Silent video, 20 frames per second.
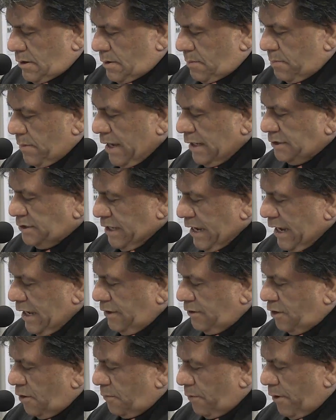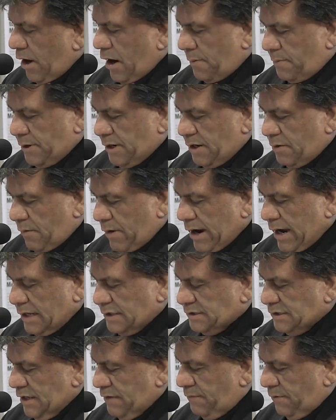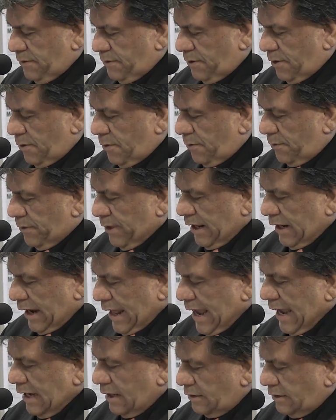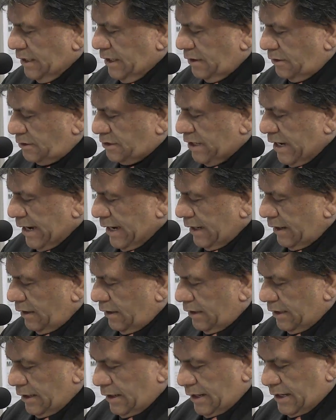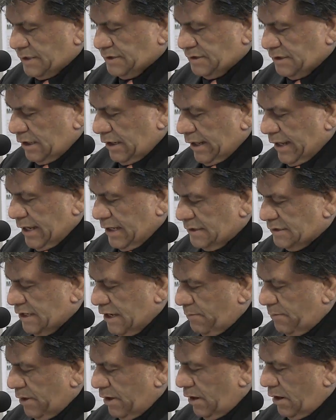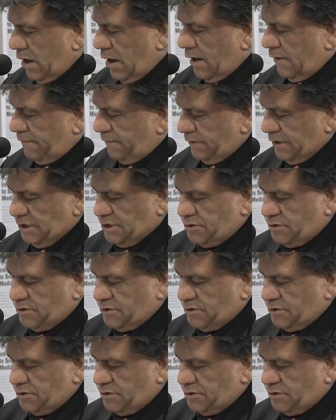maintain their property rights even though they lack legal title unless the lands have been lawfully